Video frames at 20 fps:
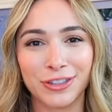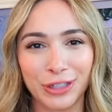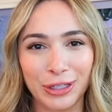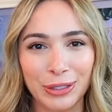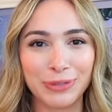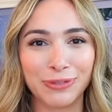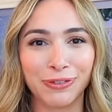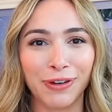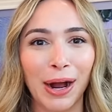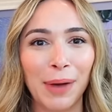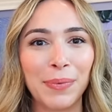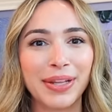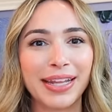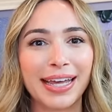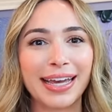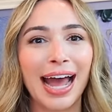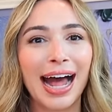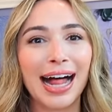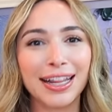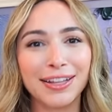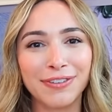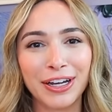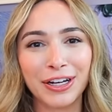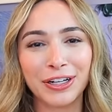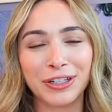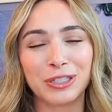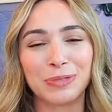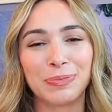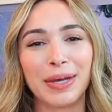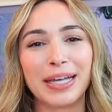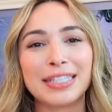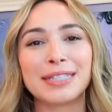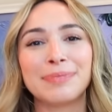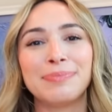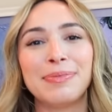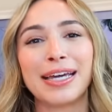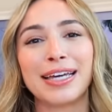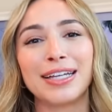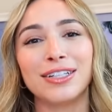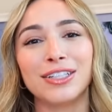choose from and they elevate your space and
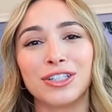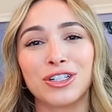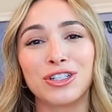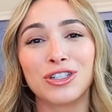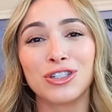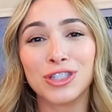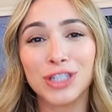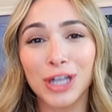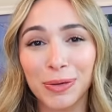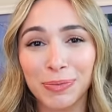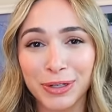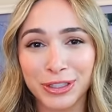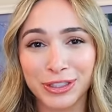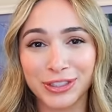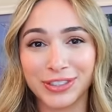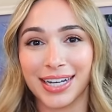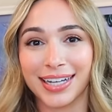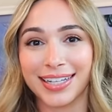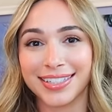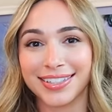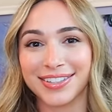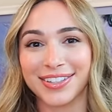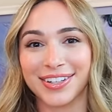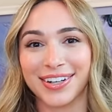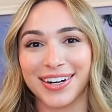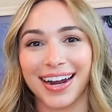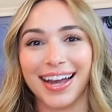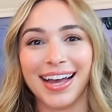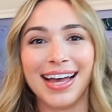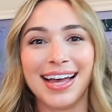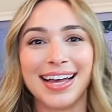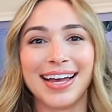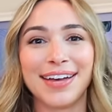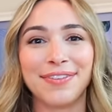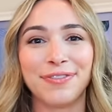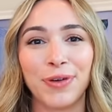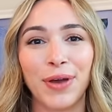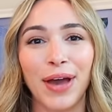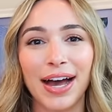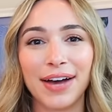make it look so much nicer.
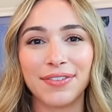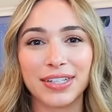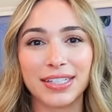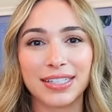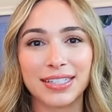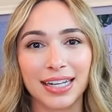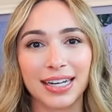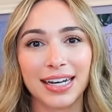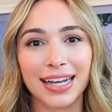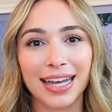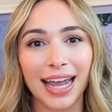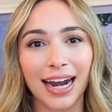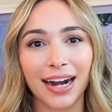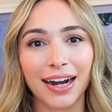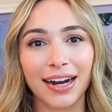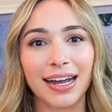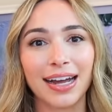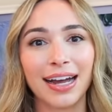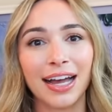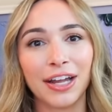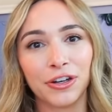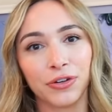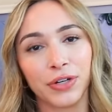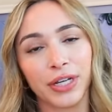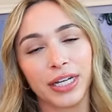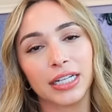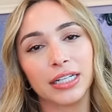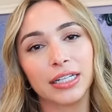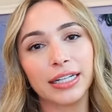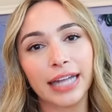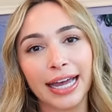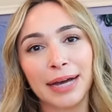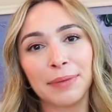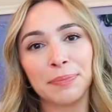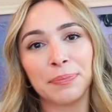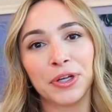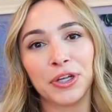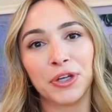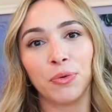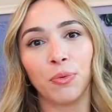If you have a sitting area and you need a
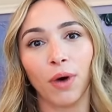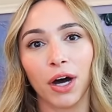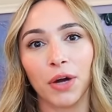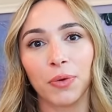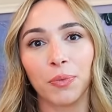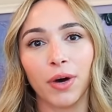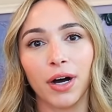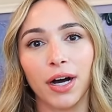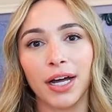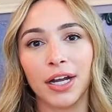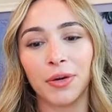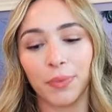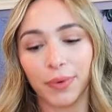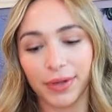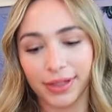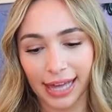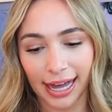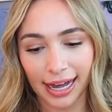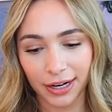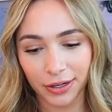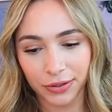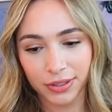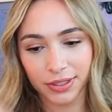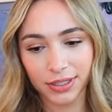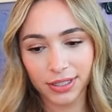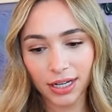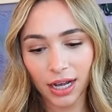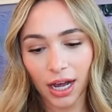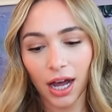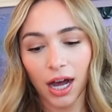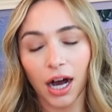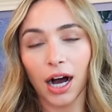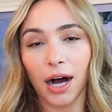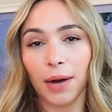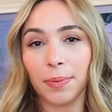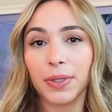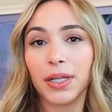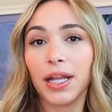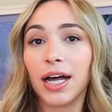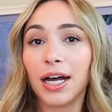lamp but you want one without
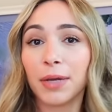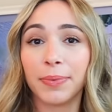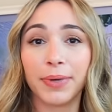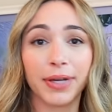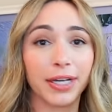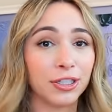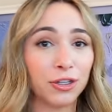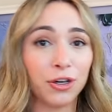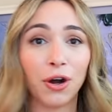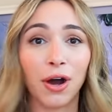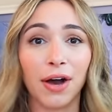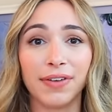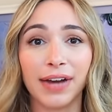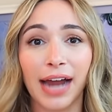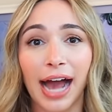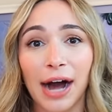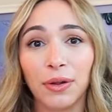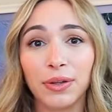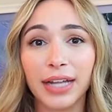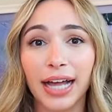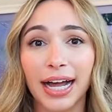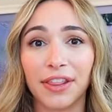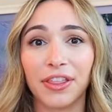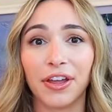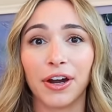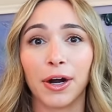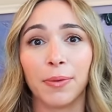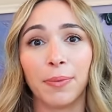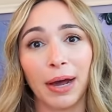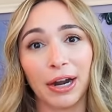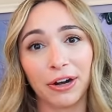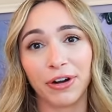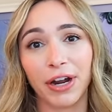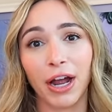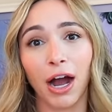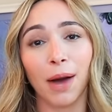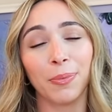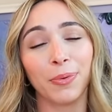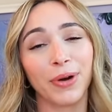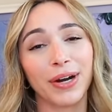a plug because you don't have an outlet, there are battery
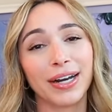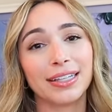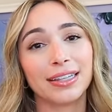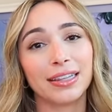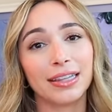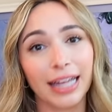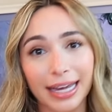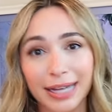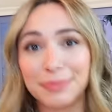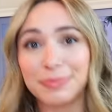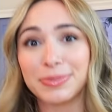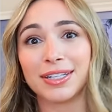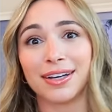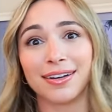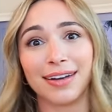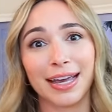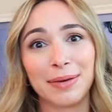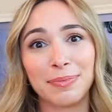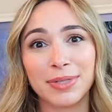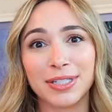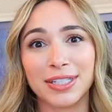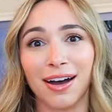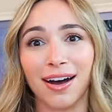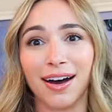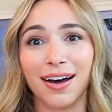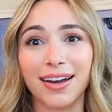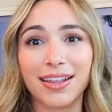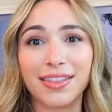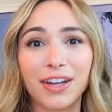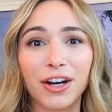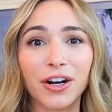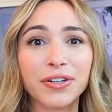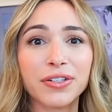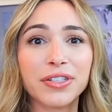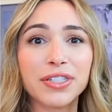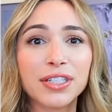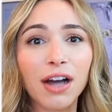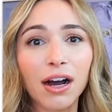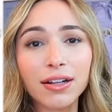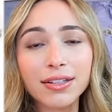operated lamps on Amazon. There are
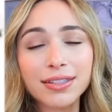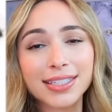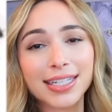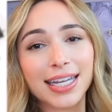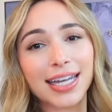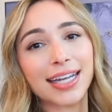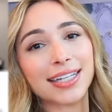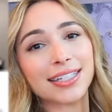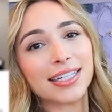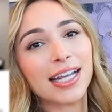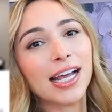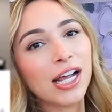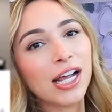sconces.